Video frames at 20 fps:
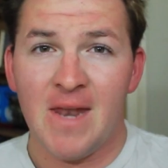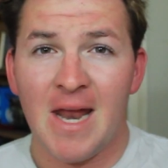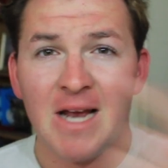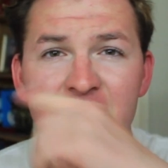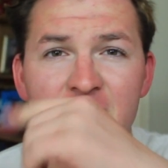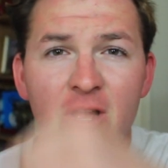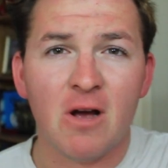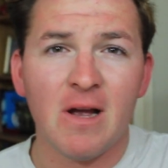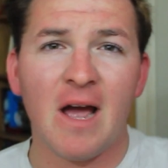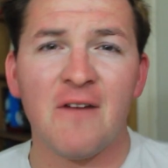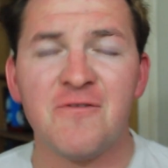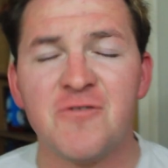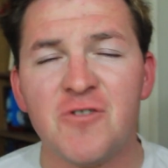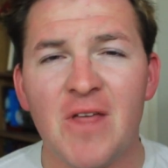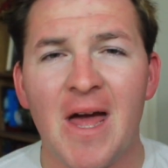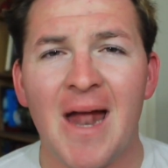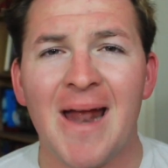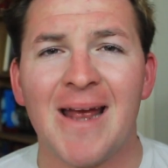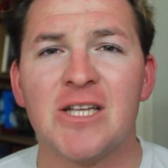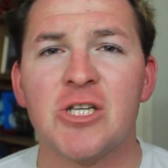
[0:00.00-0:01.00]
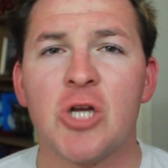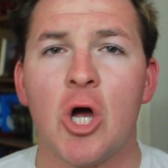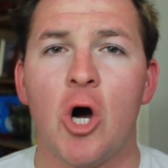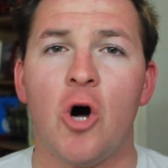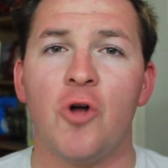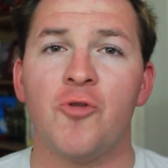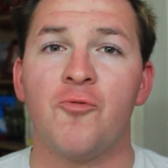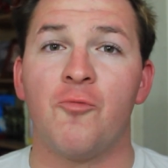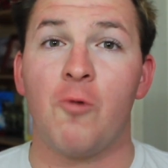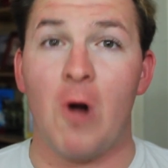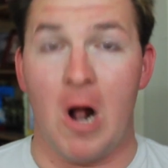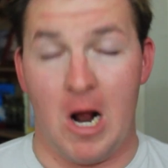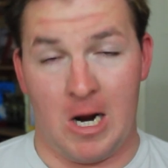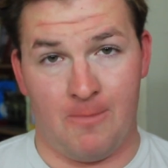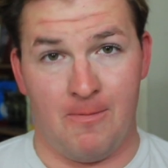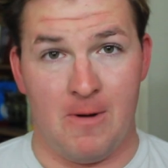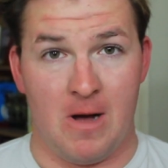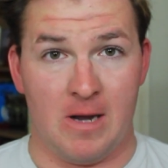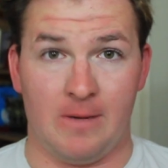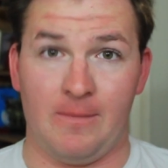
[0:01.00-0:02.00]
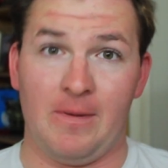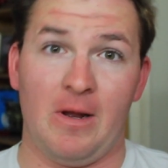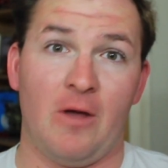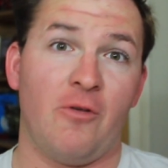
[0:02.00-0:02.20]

The next song after that is called Rock Bottom.